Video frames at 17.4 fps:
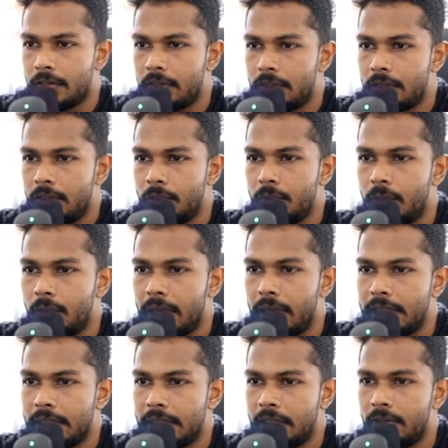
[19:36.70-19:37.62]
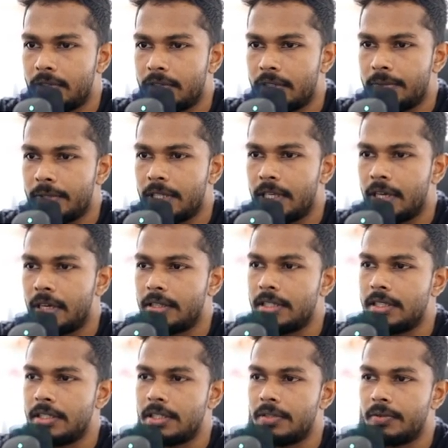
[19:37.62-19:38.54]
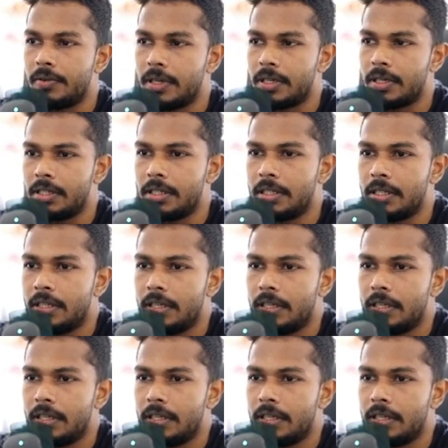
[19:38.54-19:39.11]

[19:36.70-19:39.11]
async or something. Yeah, this is the one.